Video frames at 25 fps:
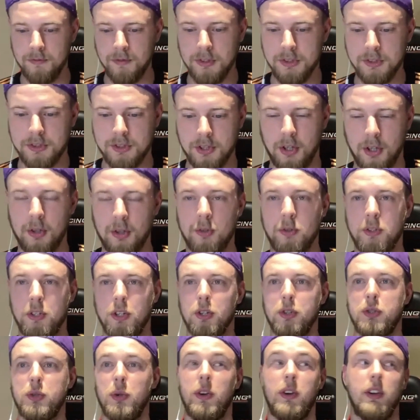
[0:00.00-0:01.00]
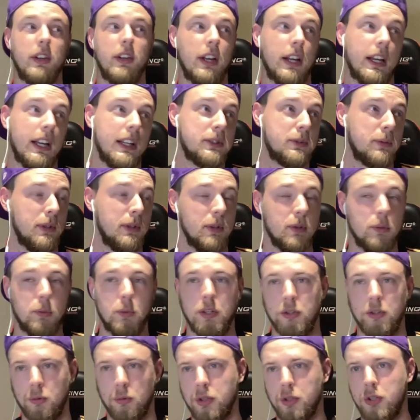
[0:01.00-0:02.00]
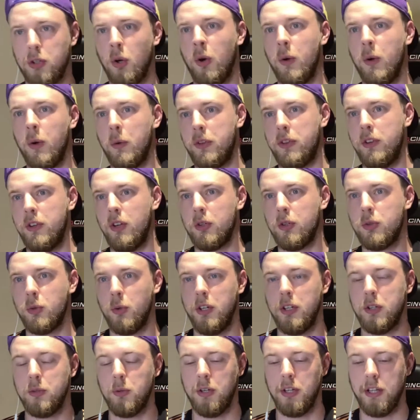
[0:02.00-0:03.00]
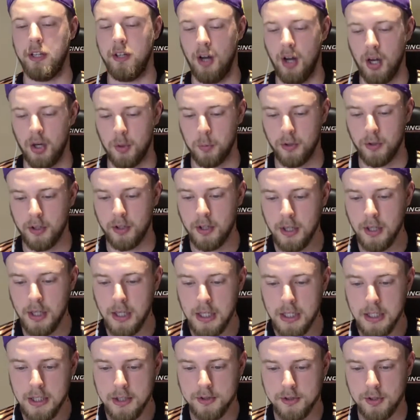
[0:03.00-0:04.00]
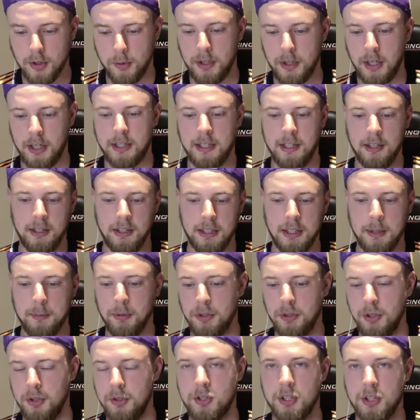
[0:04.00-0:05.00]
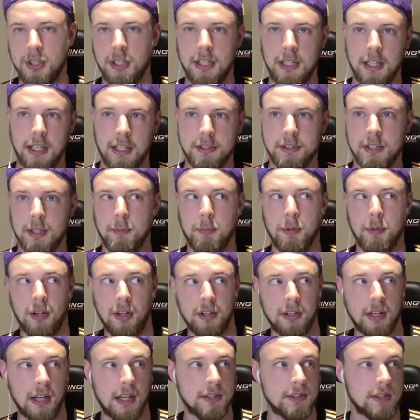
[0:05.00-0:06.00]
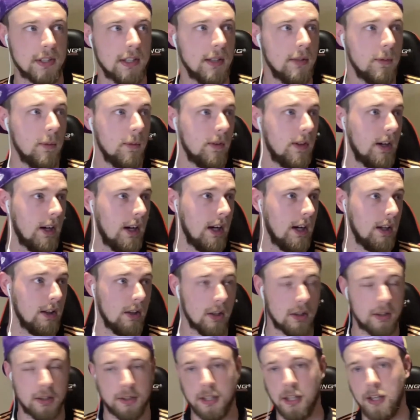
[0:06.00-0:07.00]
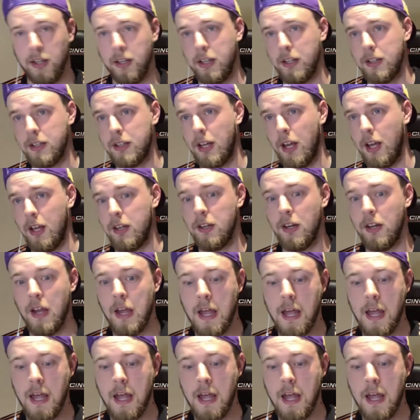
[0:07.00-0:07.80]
so I guess we were going with Euro 2020 and onward. So we got Chiellini, Bonucci, Chiesa, Bernardeschi, Locatelli, and Ken.